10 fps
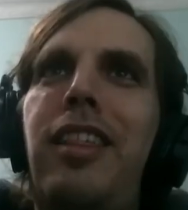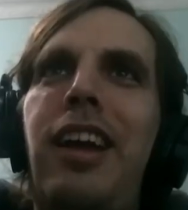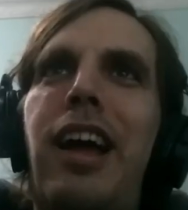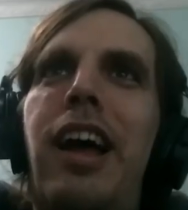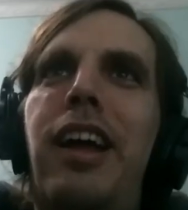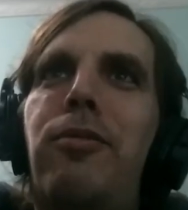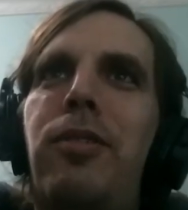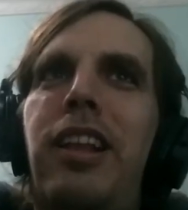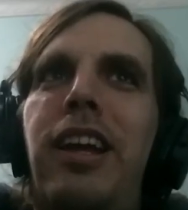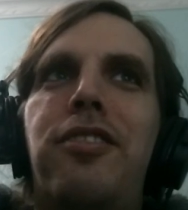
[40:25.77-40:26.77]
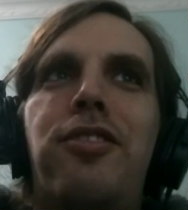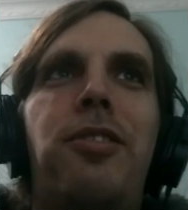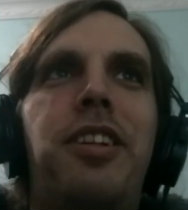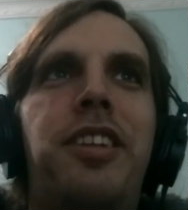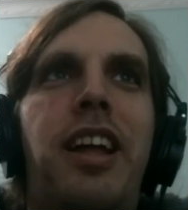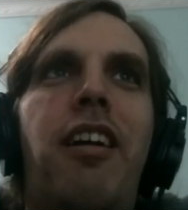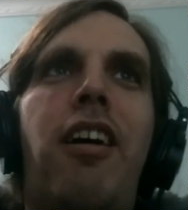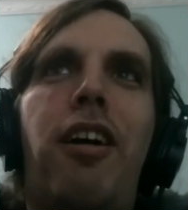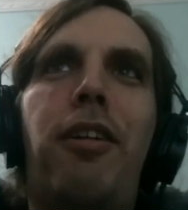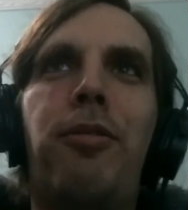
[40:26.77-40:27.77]
think I relate to Lieutenant
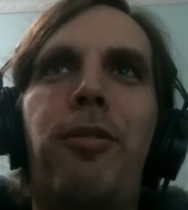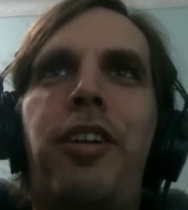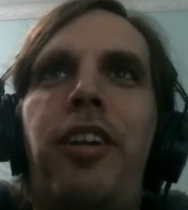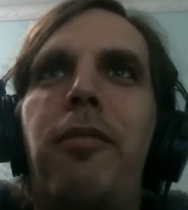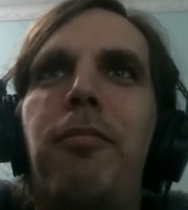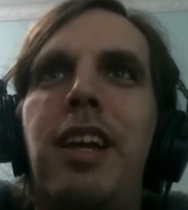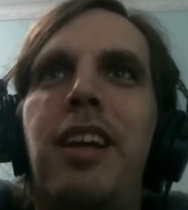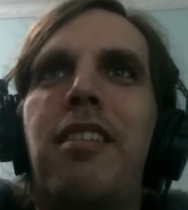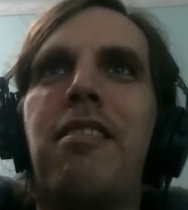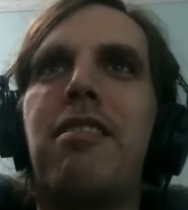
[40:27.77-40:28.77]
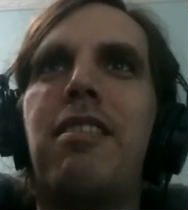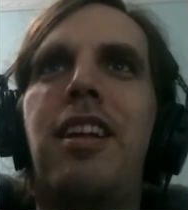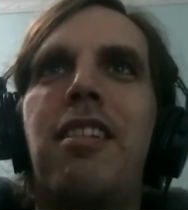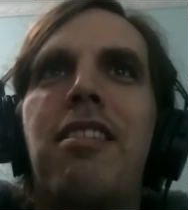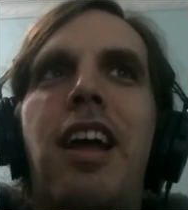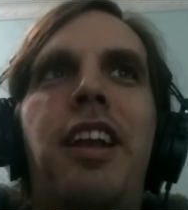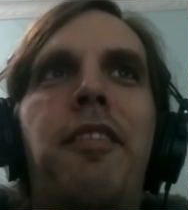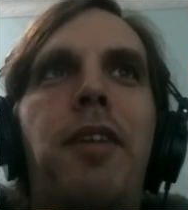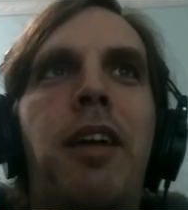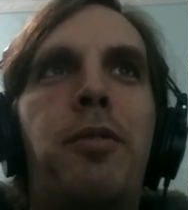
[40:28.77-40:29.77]
Hawthorne because inside
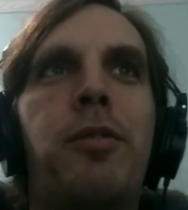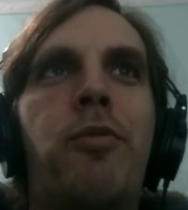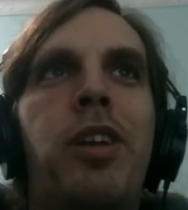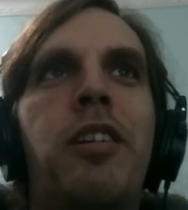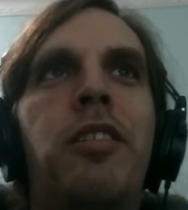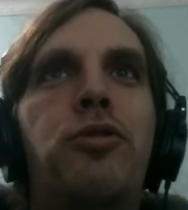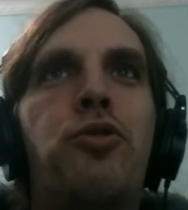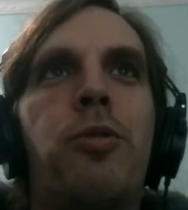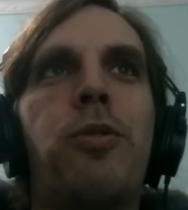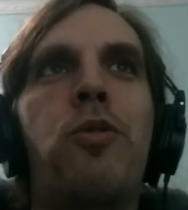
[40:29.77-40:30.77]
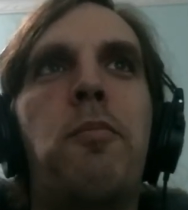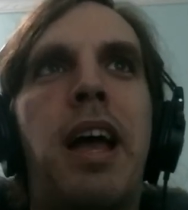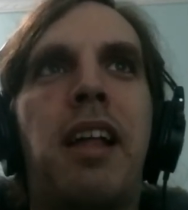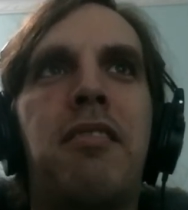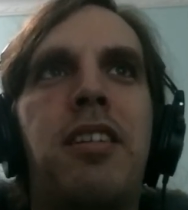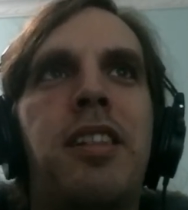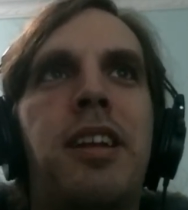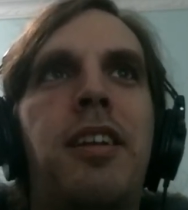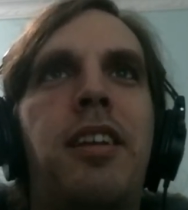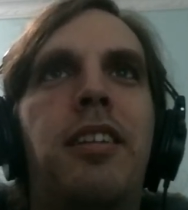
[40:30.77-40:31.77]
of every real, true
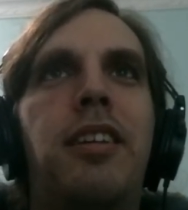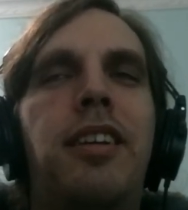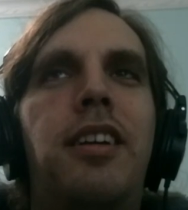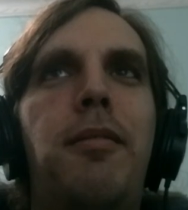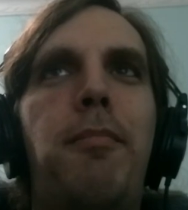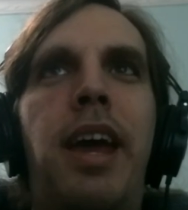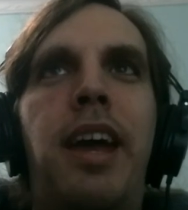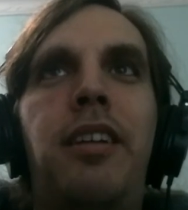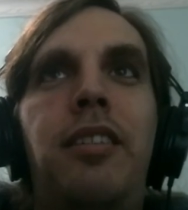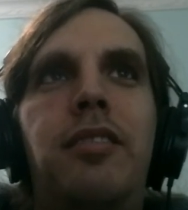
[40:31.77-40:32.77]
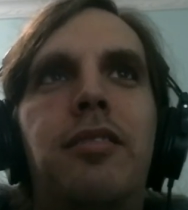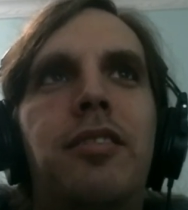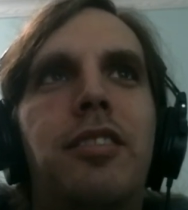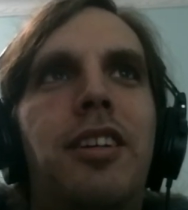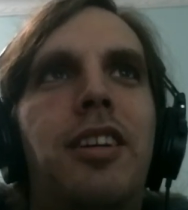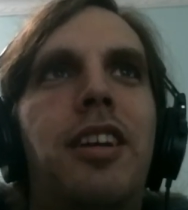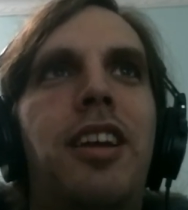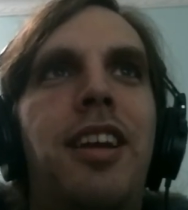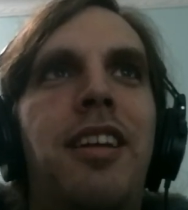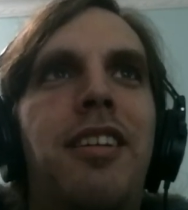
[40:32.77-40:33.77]
masculine man
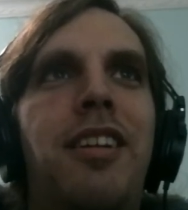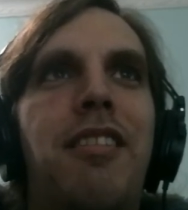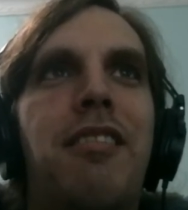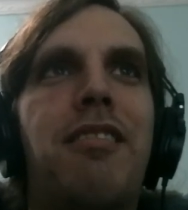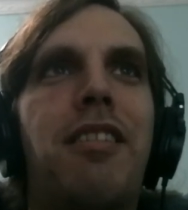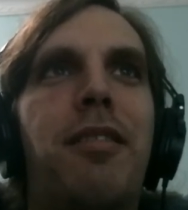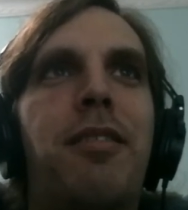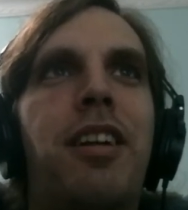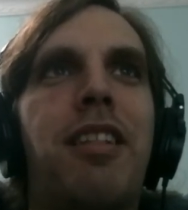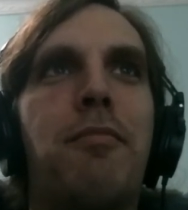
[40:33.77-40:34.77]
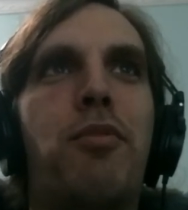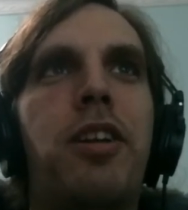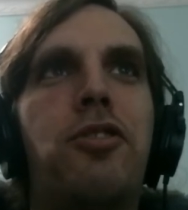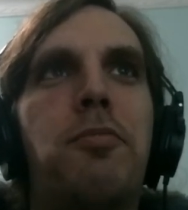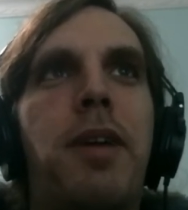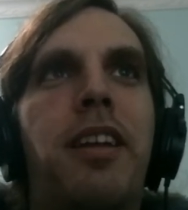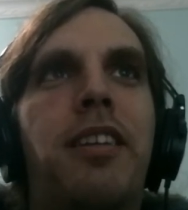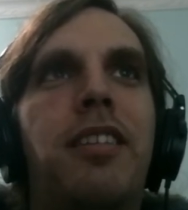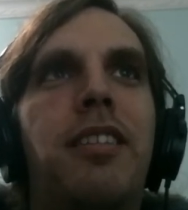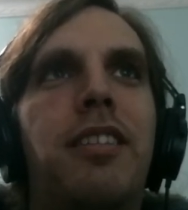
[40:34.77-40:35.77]
is a British man.